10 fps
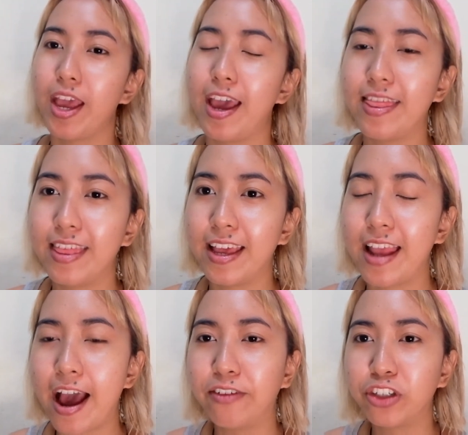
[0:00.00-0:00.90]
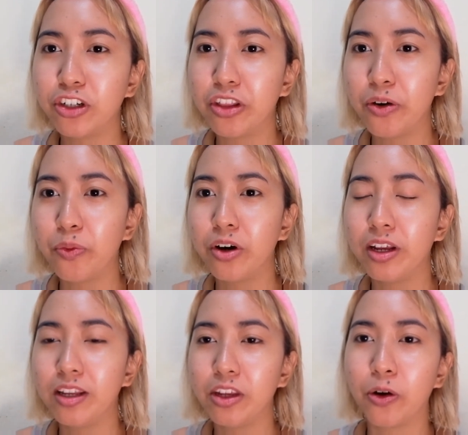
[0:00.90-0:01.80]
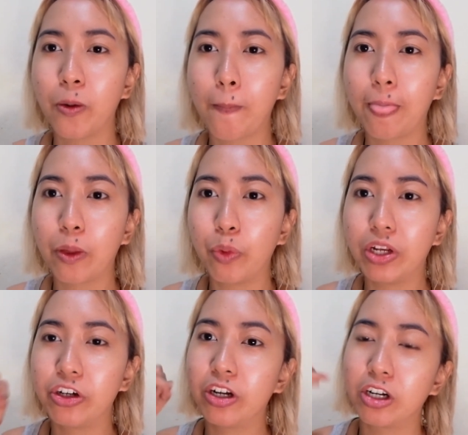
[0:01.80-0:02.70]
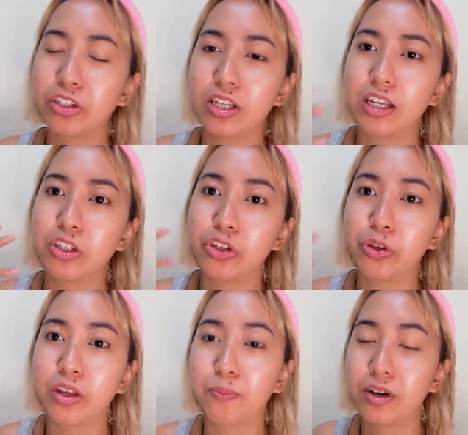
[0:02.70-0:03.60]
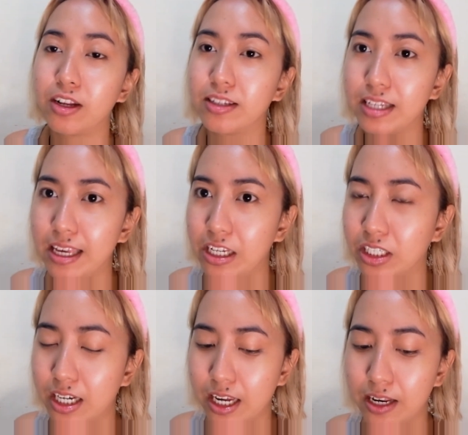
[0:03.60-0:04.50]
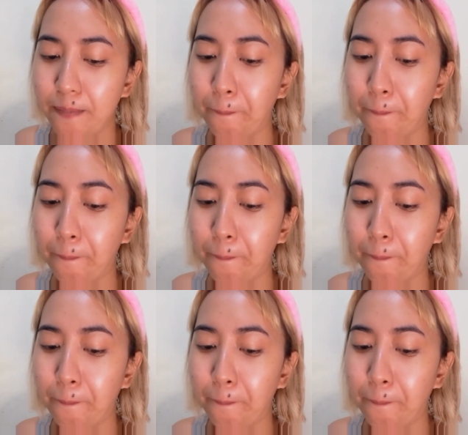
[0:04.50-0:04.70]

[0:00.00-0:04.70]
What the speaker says: And then after that one, you know, with regards to the pronunciation,